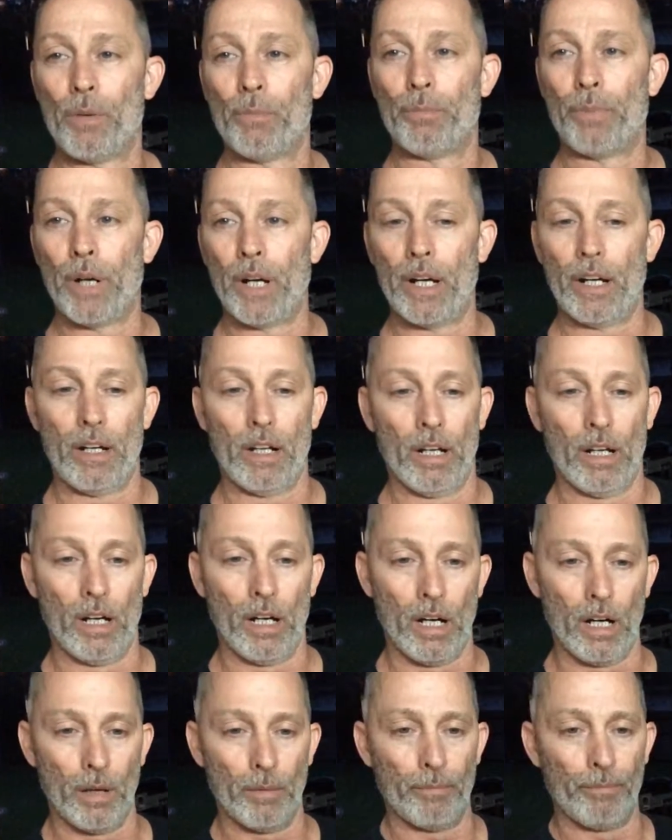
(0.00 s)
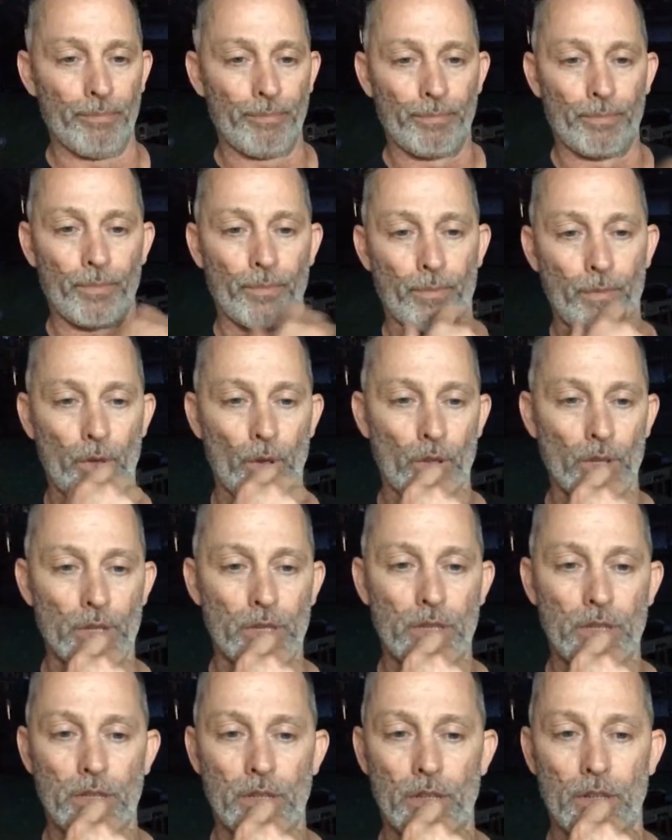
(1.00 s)
But
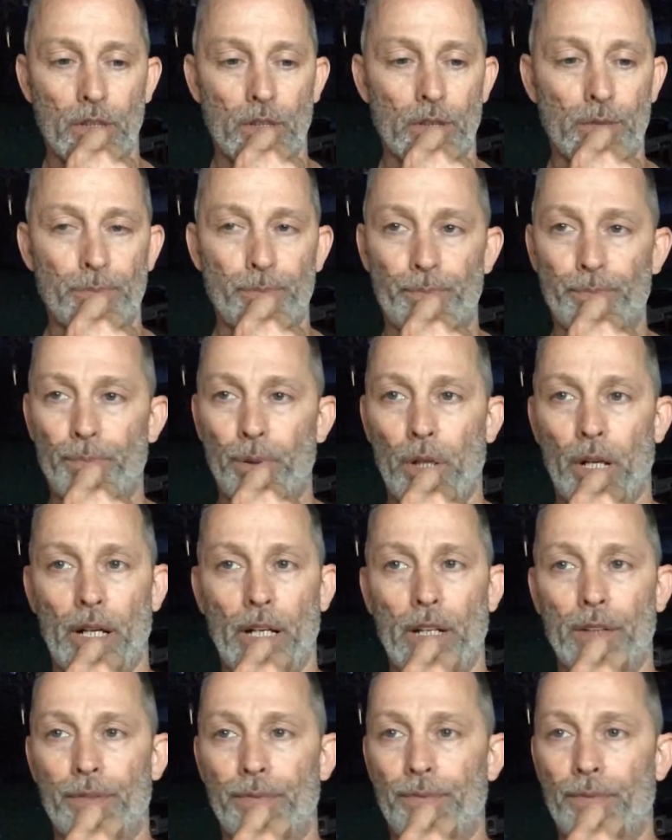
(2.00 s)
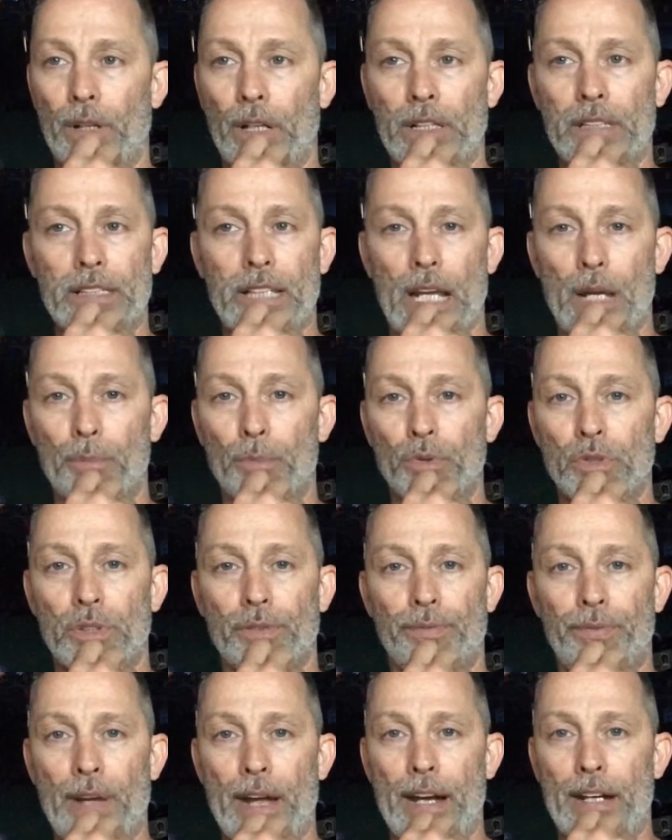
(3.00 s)
there's plenty of examples
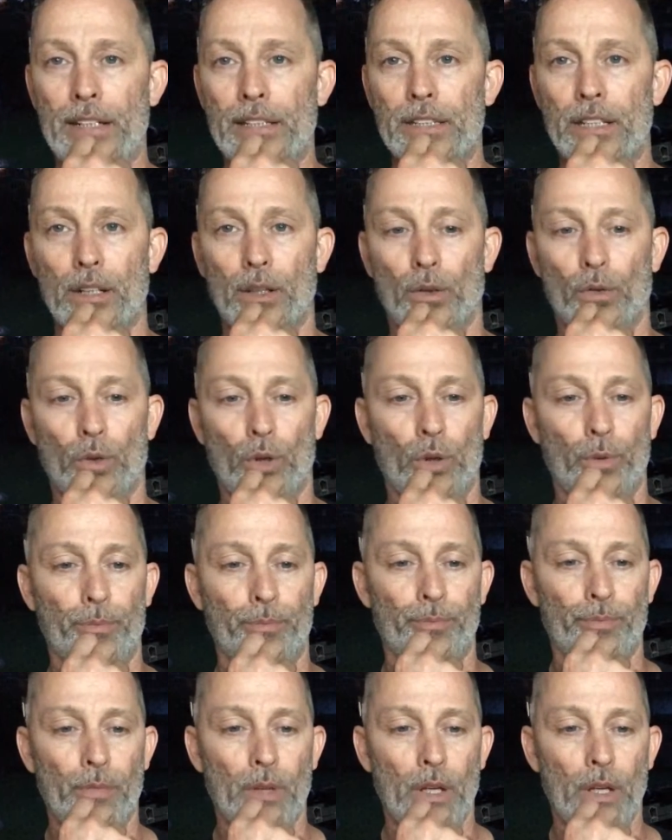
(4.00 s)
of fatties in the group.